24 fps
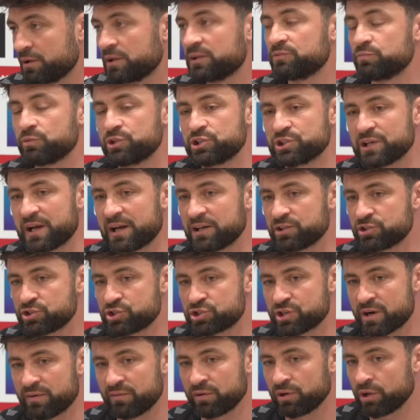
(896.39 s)
and we challenge
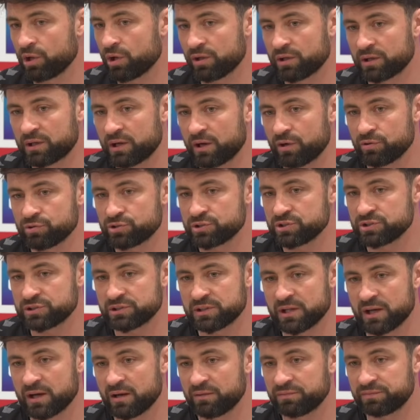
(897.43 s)
each other a lot, the coaching
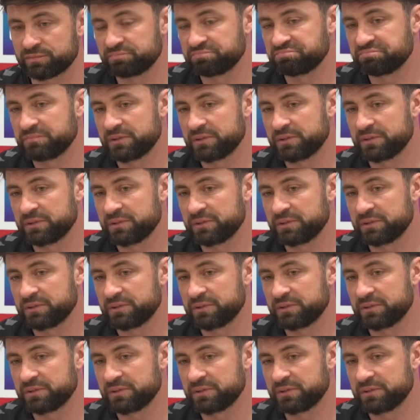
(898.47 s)
staff,